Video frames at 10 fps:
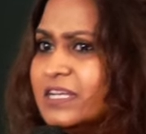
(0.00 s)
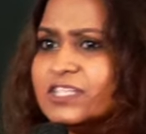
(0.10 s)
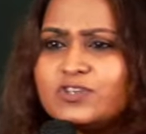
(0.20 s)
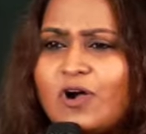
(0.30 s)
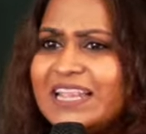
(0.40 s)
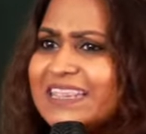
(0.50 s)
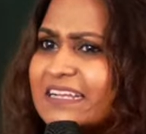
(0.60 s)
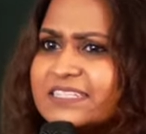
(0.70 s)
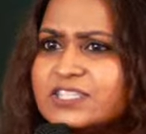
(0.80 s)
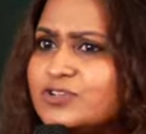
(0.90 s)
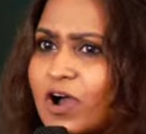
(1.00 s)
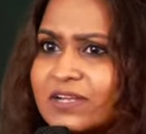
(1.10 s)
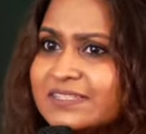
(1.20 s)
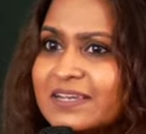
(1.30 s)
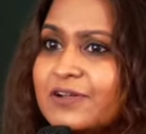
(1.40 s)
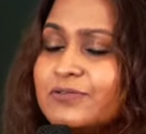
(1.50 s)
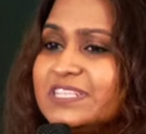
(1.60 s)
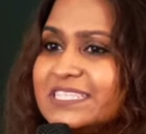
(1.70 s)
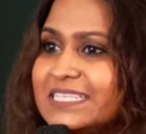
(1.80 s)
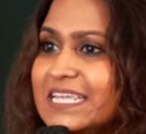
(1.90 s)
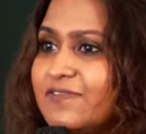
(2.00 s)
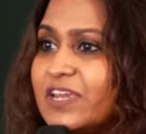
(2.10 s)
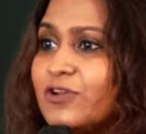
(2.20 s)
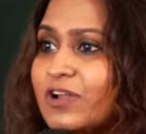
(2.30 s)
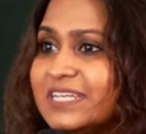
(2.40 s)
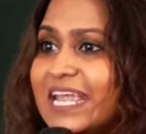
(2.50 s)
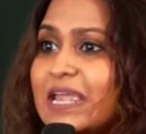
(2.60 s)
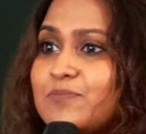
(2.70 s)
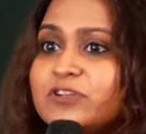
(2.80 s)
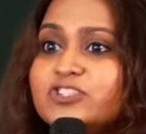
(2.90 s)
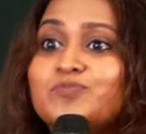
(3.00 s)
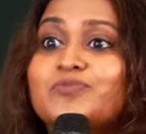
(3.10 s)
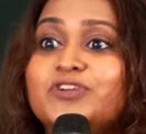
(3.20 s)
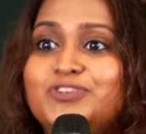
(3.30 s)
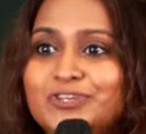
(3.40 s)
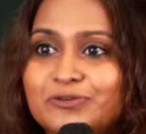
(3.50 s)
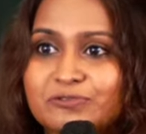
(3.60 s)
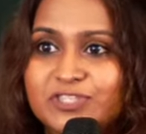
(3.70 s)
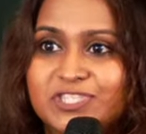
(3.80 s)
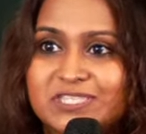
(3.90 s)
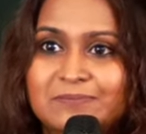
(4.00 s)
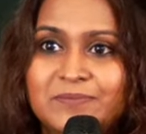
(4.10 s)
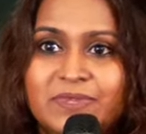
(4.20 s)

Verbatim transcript: soil that is not receiving, not able to produce.